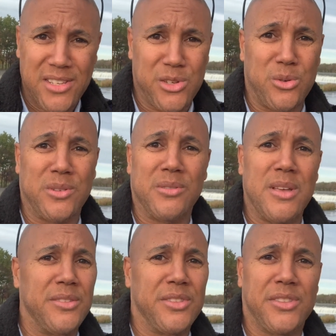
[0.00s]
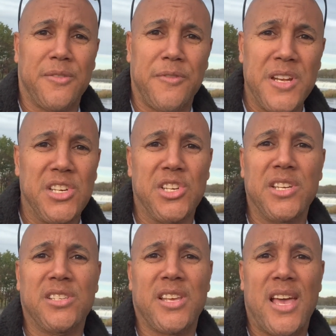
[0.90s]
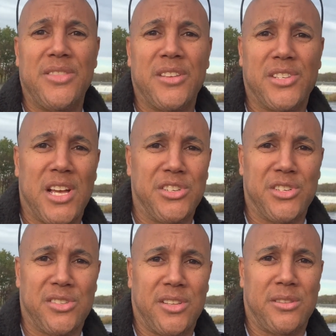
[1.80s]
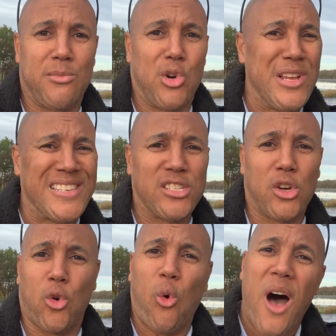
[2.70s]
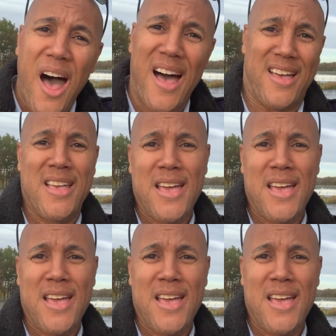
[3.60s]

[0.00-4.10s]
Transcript: So the finishings and the touches that Maurice LACROIX